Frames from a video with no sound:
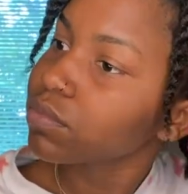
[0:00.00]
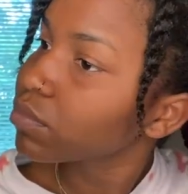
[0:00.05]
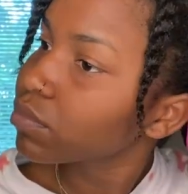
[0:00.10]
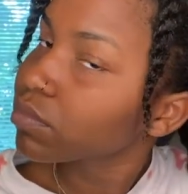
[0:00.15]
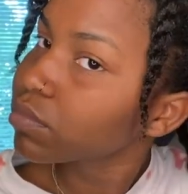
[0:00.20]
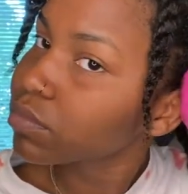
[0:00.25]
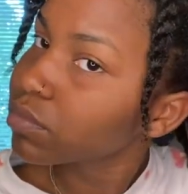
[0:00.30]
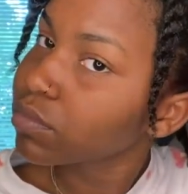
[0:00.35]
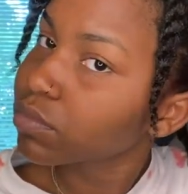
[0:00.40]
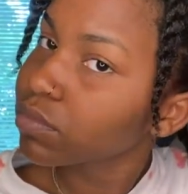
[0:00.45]

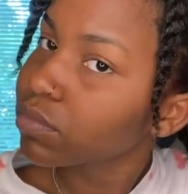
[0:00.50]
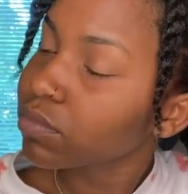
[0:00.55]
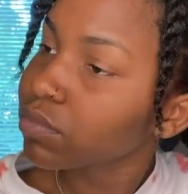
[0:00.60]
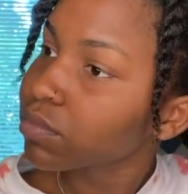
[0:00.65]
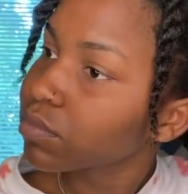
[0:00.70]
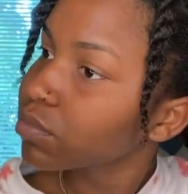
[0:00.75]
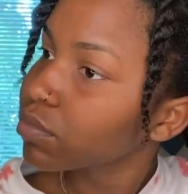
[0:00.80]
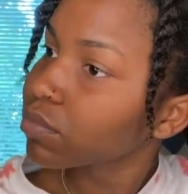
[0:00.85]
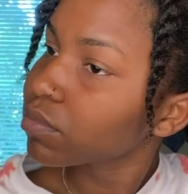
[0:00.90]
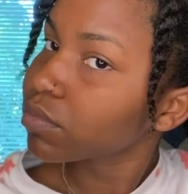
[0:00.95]
That's what's
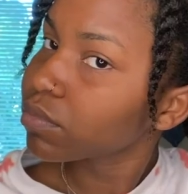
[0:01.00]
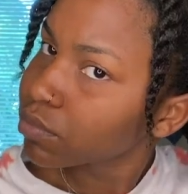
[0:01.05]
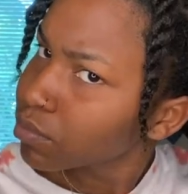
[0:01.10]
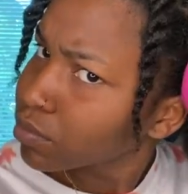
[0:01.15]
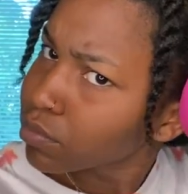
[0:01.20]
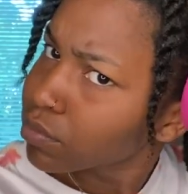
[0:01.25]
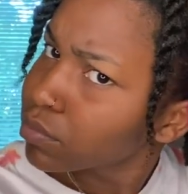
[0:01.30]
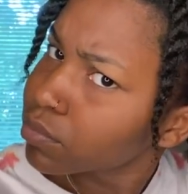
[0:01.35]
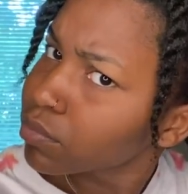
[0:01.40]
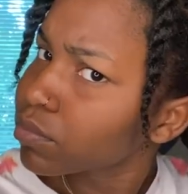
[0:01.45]
up.
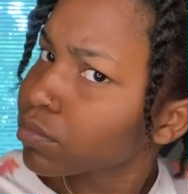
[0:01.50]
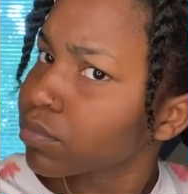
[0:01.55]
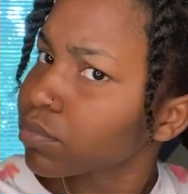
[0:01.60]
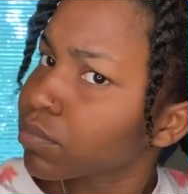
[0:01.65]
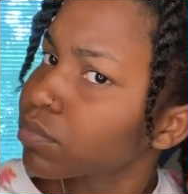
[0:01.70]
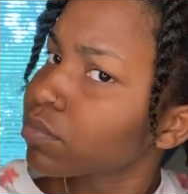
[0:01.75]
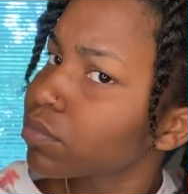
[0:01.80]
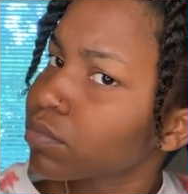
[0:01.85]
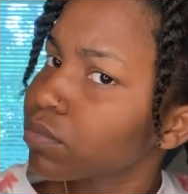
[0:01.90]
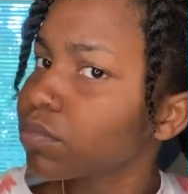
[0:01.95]

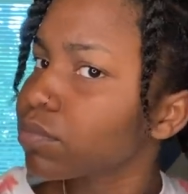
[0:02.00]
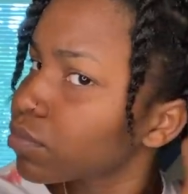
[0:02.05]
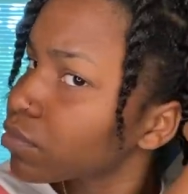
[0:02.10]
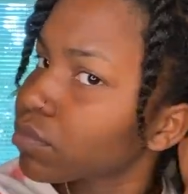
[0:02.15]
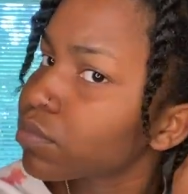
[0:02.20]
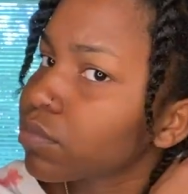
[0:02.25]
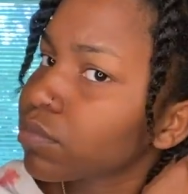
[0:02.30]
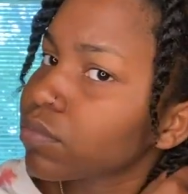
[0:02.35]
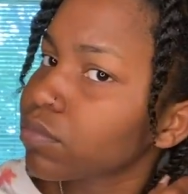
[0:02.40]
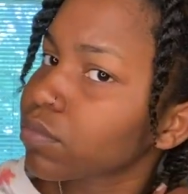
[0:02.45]
I
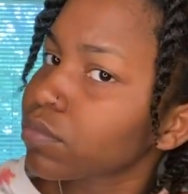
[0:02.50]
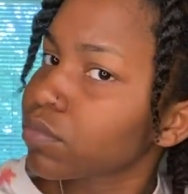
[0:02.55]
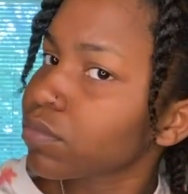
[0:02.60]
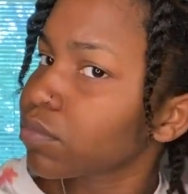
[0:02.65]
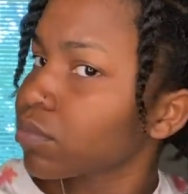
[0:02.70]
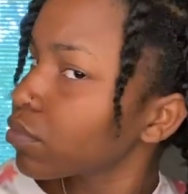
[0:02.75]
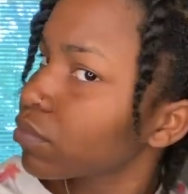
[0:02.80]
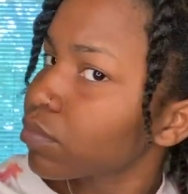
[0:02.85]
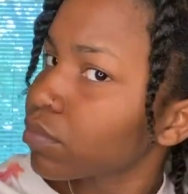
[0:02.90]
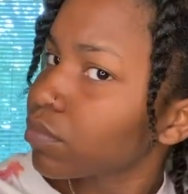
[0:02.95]
need one of
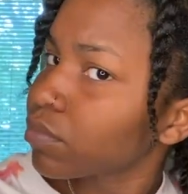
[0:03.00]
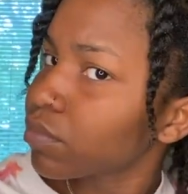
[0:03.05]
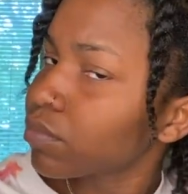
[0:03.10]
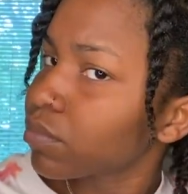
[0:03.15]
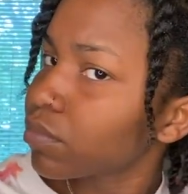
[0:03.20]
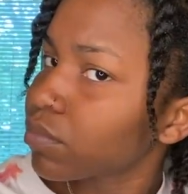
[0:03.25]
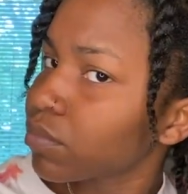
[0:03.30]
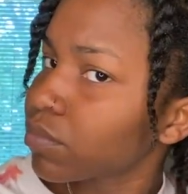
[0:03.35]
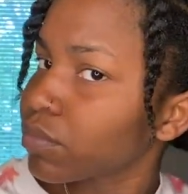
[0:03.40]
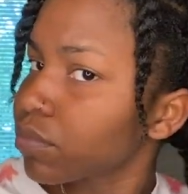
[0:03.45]
them.
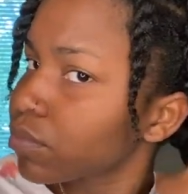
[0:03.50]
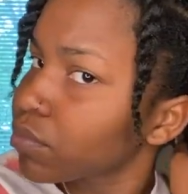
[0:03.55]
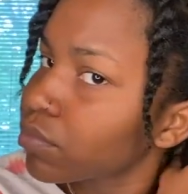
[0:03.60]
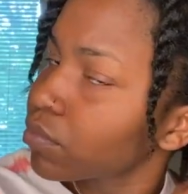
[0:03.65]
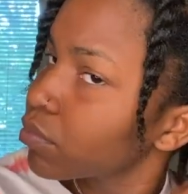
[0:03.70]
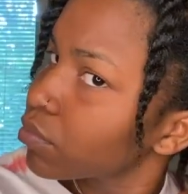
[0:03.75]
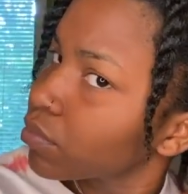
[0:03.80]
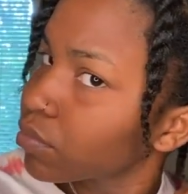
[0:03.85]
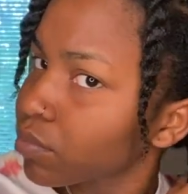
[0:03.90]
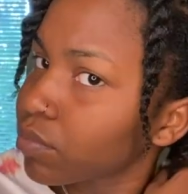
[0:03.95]
I
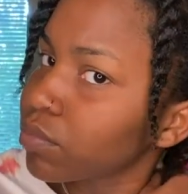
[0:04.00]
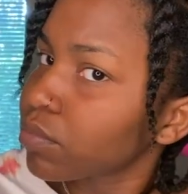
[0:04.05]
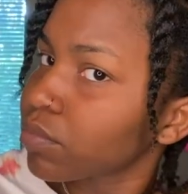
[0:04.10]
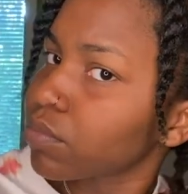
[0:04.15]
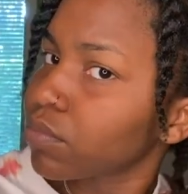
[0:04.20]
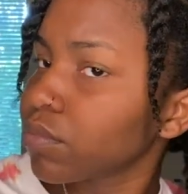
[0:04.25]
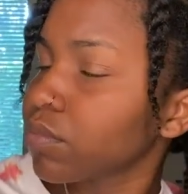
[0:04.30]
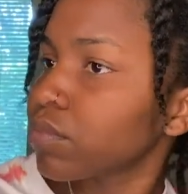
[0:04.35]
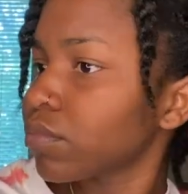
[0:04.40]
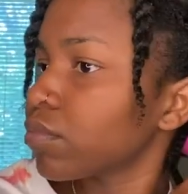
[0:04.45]
need one for my
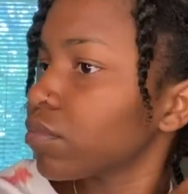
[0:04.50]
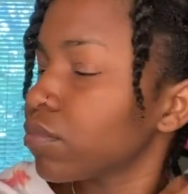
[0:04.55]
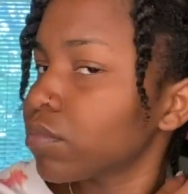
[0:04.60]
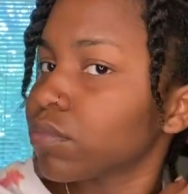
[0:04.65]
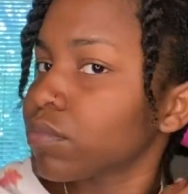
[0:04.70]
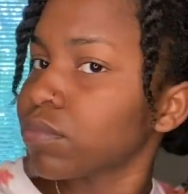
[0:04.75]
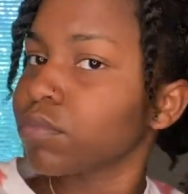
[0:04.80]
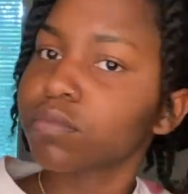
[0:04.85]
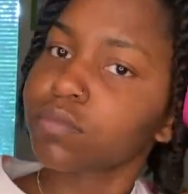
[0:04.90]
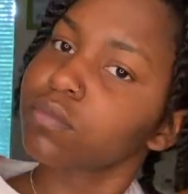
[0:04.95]
hair.
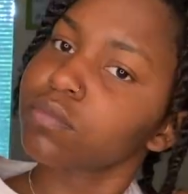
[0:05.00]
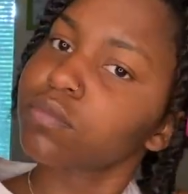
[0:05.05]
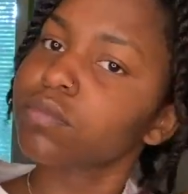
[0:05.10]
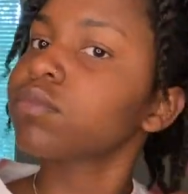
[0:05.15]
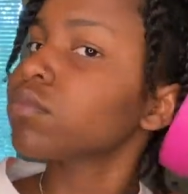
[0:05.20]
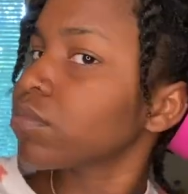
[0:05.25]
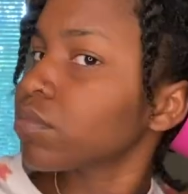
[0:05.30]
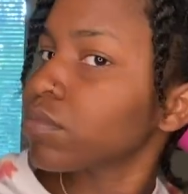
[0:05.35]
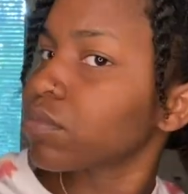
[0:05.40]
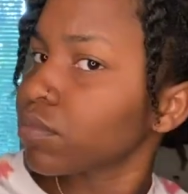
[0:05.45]
For real,
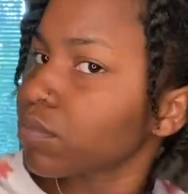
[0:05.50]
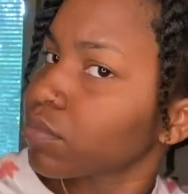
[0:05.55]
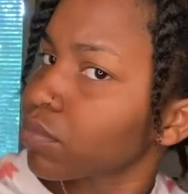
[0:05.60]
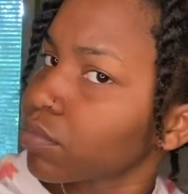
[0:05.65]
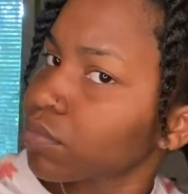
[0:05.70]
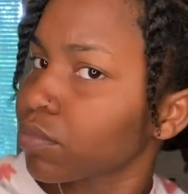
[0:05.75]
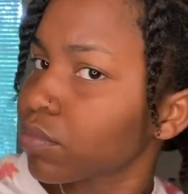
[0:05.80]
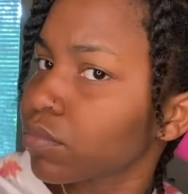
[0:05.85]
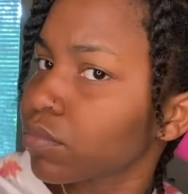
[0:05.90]
for real.